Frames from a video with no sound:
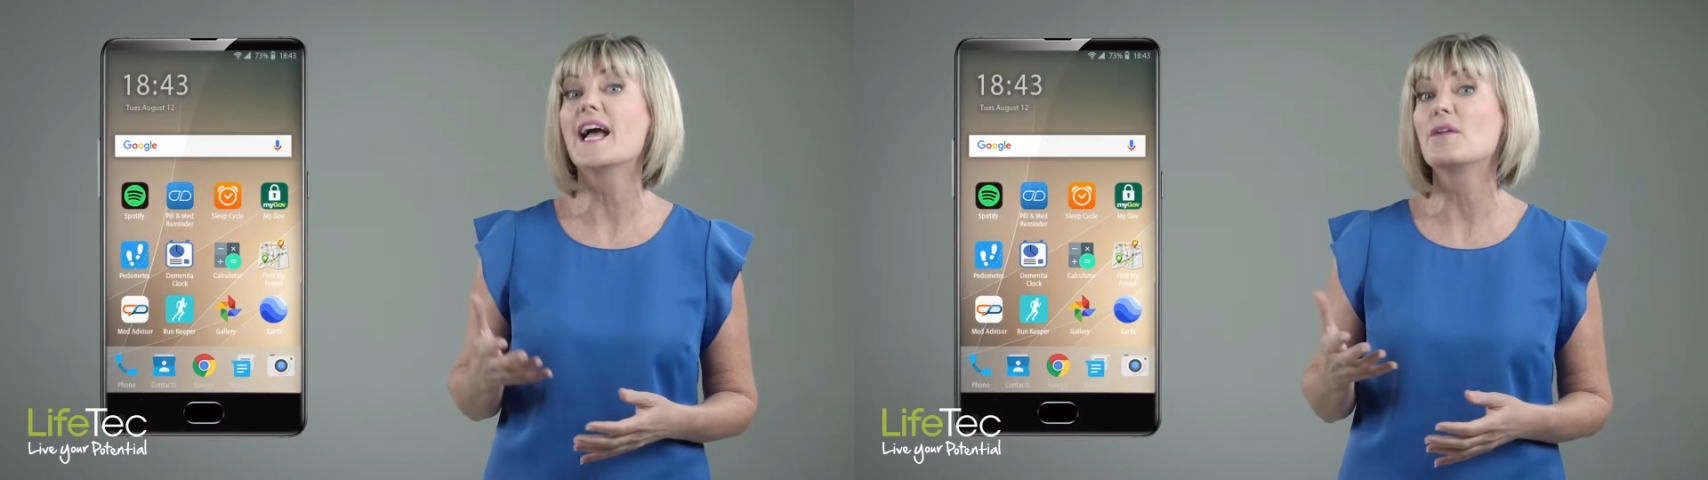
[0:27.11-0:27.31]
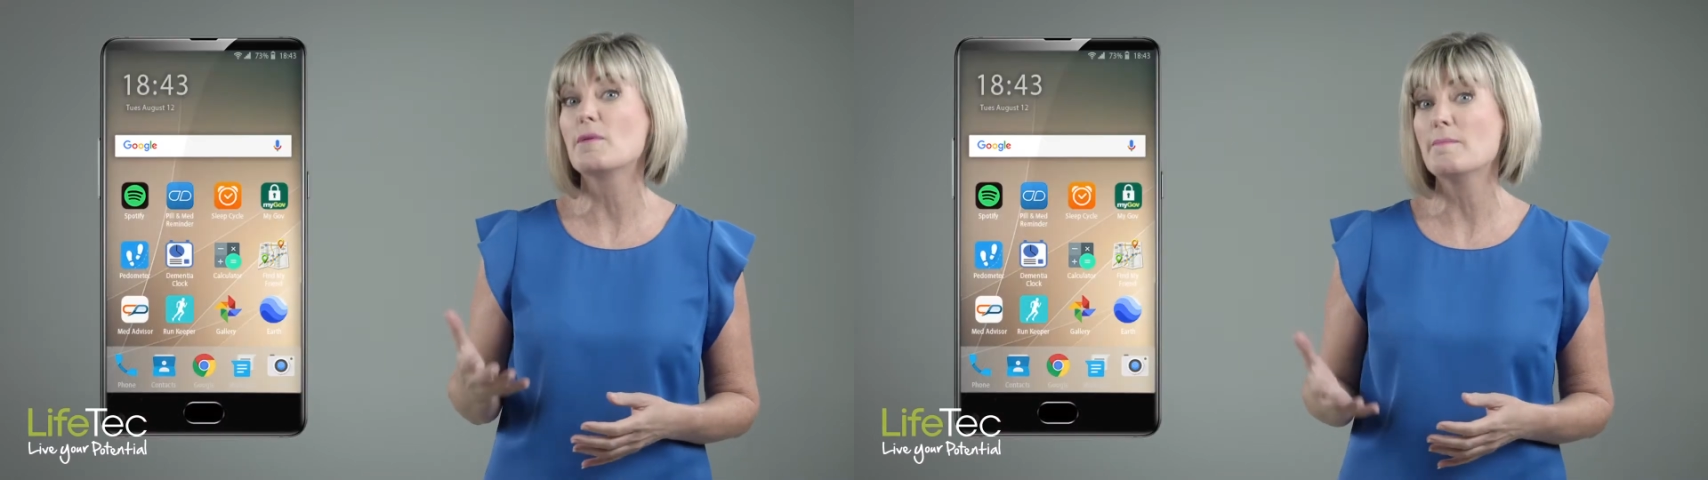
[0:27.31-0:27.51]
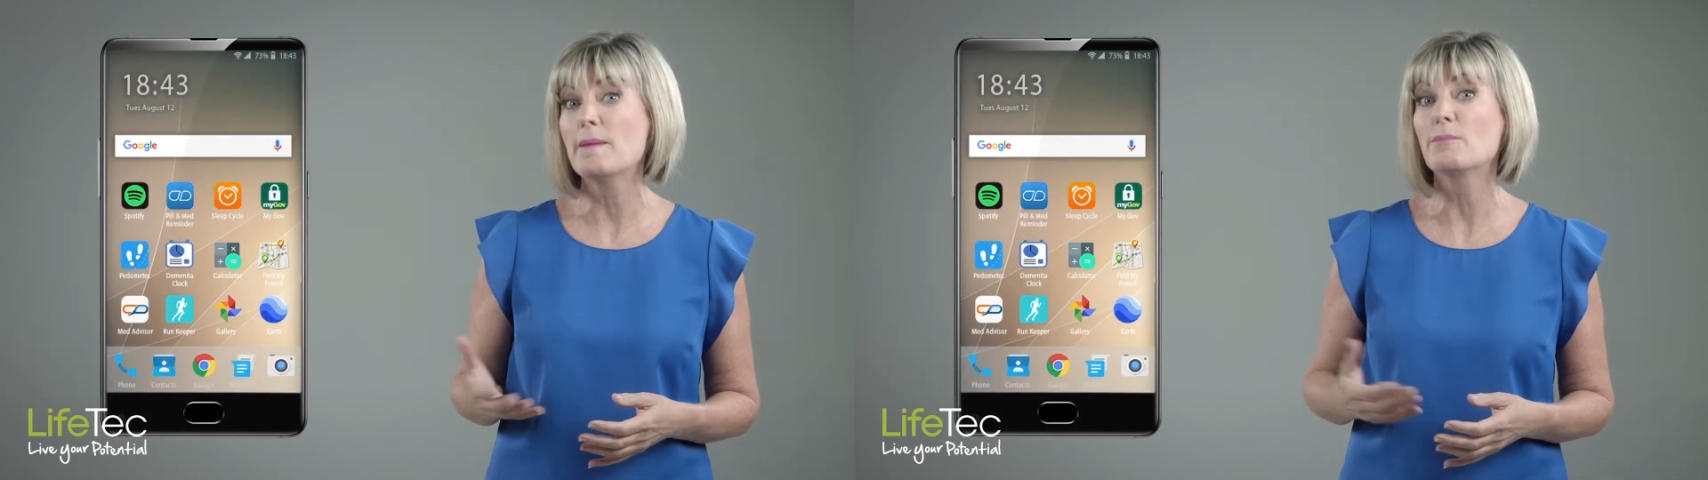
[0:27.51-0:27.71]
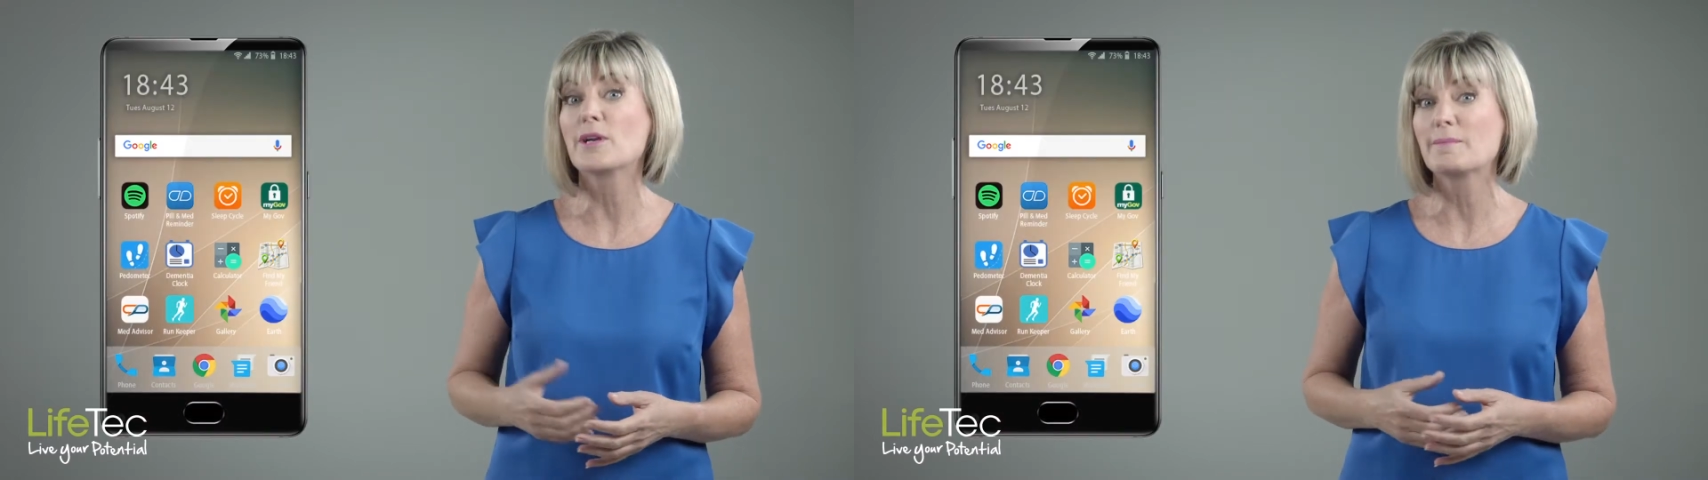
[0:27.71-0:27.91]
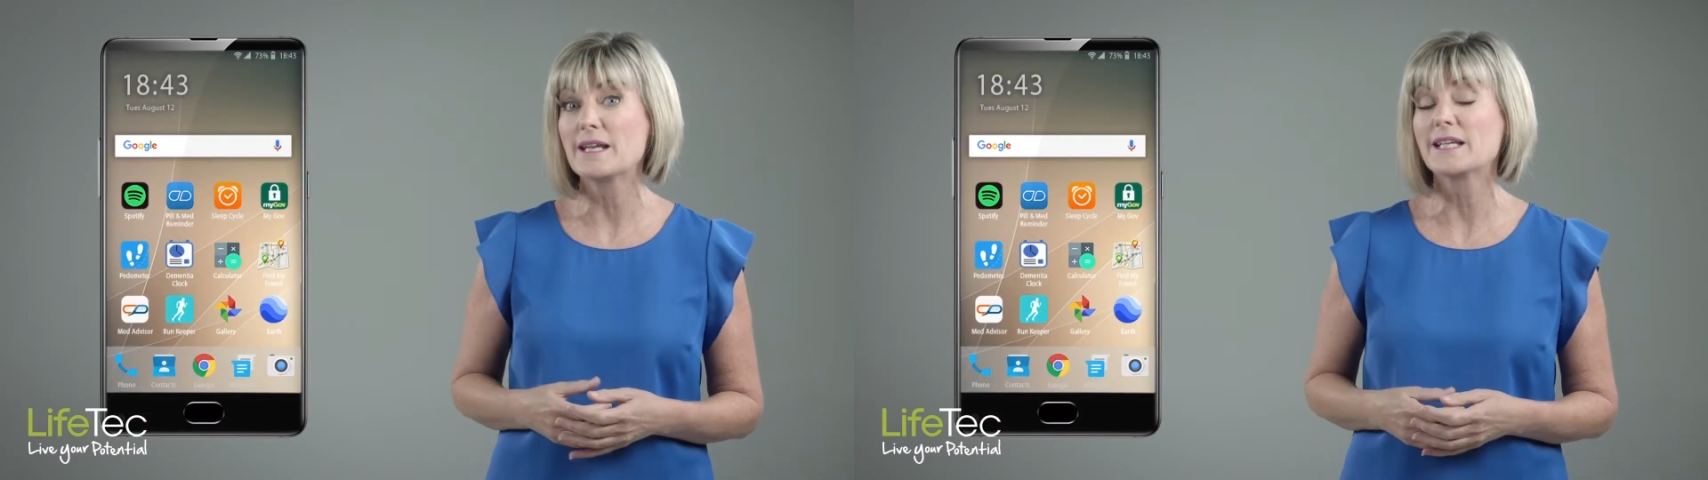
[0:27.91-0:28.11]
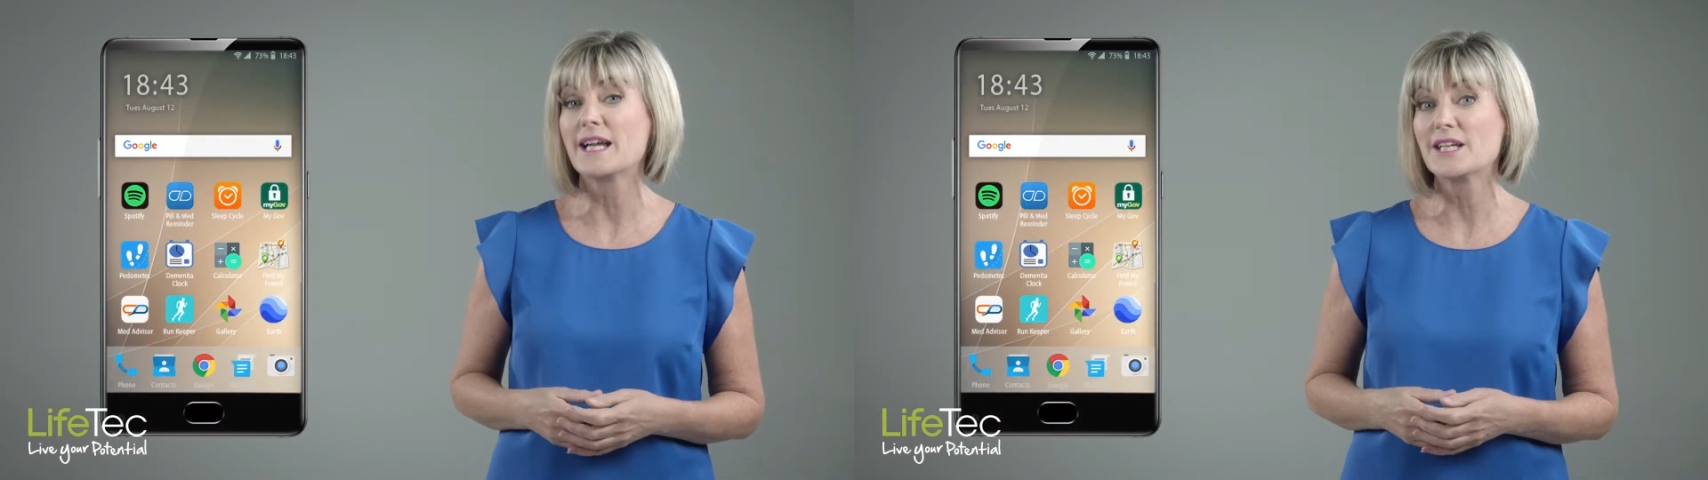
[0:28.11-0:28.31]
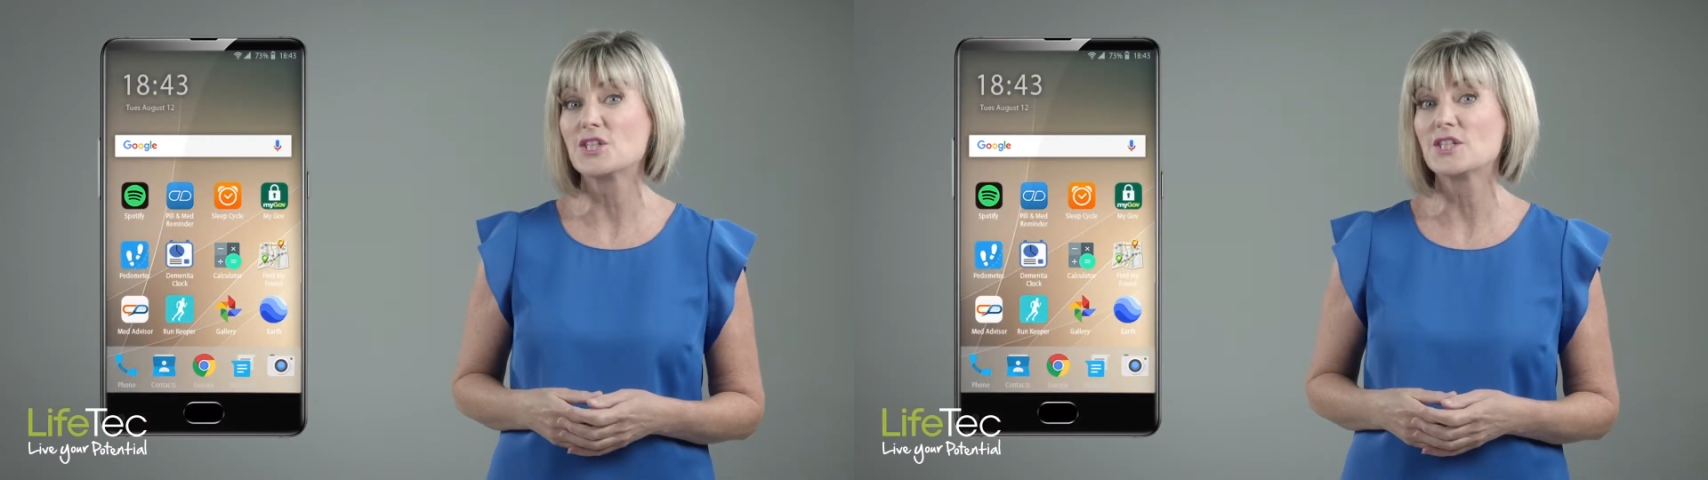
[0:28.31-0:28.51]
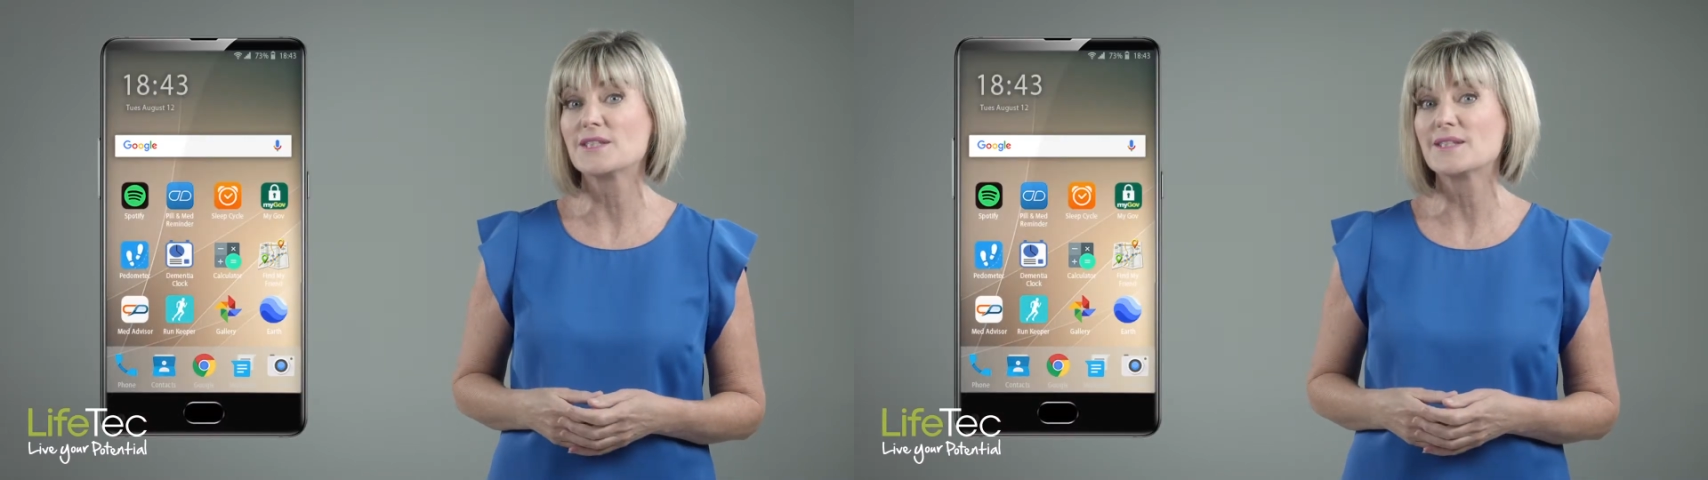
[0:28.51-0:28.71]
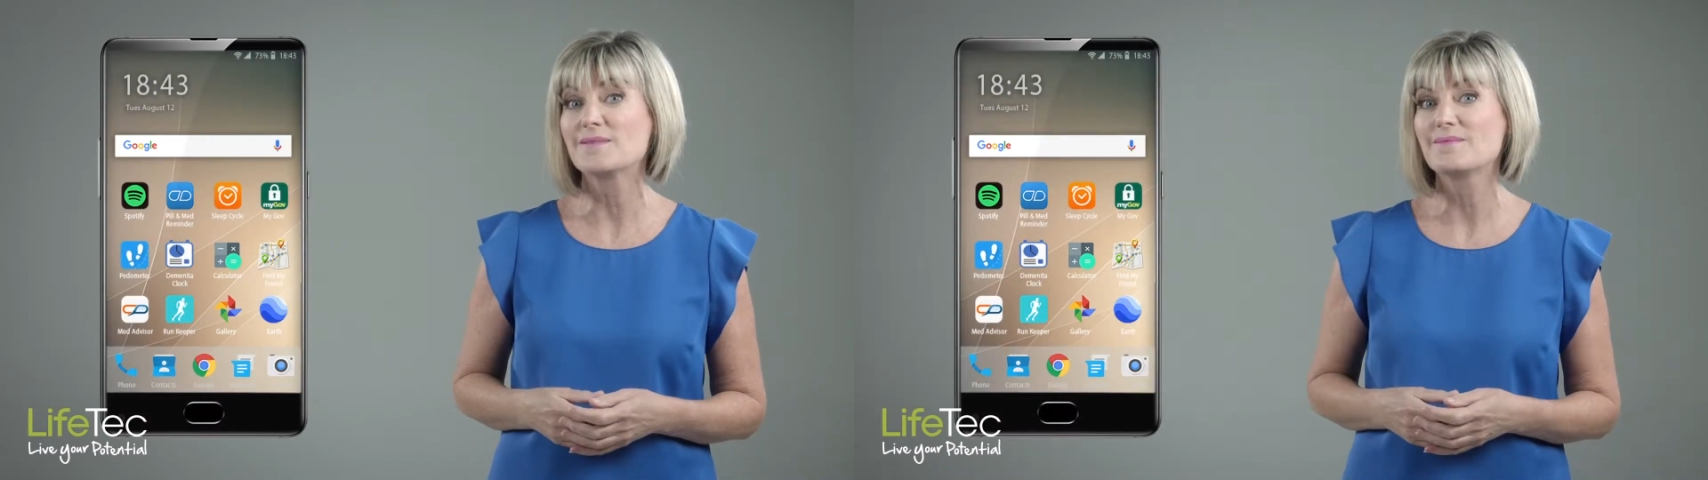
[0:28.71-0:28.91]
and remembering medications.